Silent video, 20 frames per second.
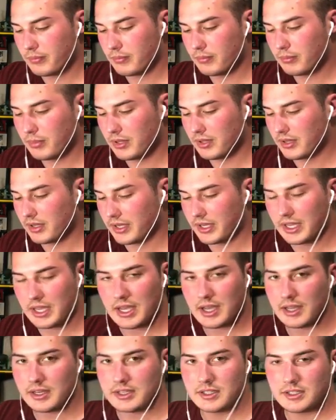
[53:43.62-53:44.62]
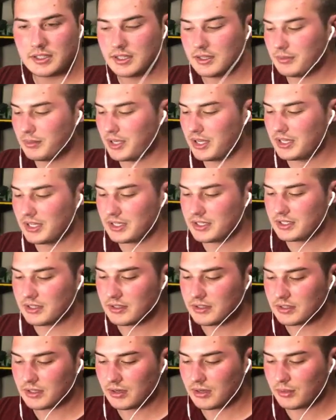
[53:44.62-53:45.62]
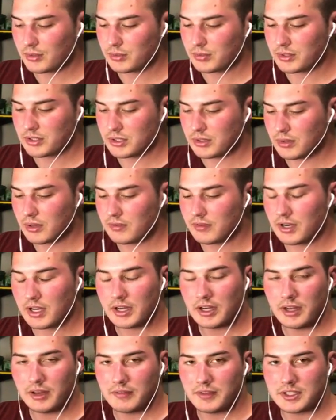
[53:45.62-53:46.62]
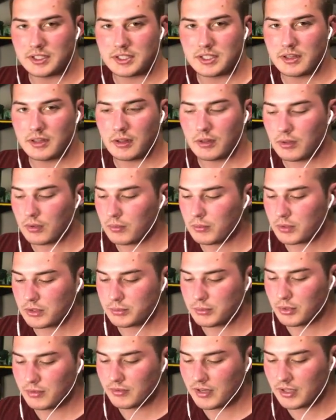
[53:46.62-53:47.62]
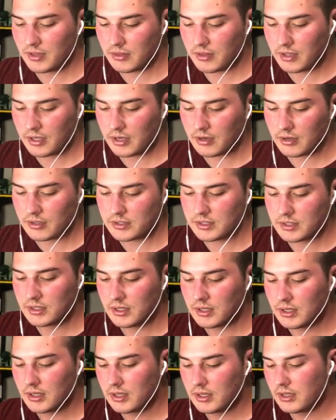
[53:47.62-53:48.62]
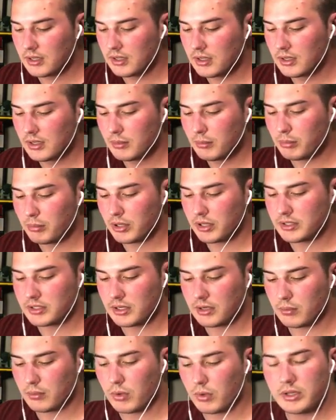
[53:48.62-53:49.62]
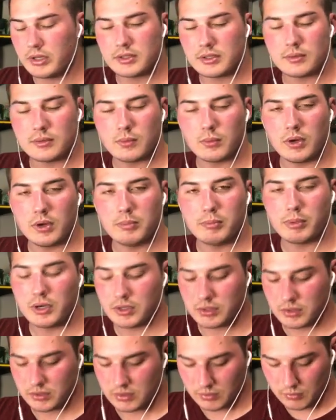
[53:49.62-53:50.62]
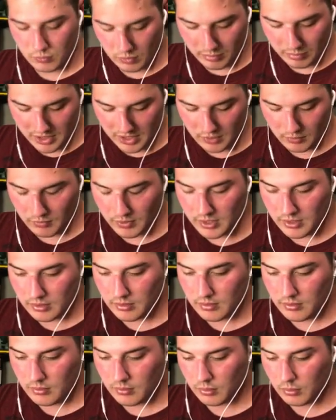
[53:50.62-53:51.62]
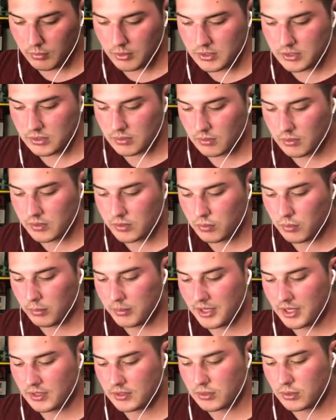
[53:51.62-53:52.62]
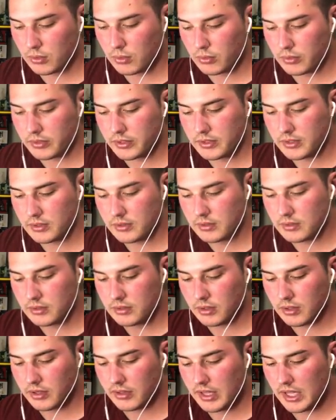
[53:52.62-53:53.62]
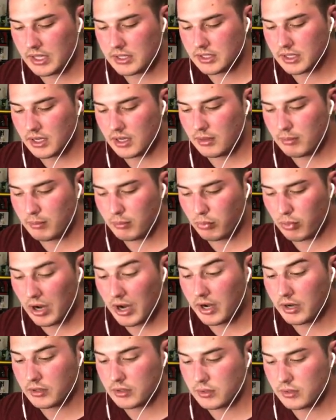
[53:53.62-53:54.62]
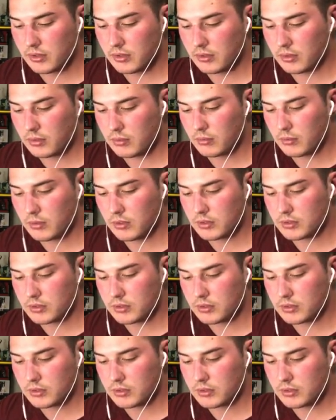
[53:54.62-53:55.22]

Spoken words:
like yeah, I just didn't pay attention to Star Wars whatsoever. I didn't even see the Clone Wars movie in theaters. But what books were being written or what stories were being told during that time prior to the Clone Wars?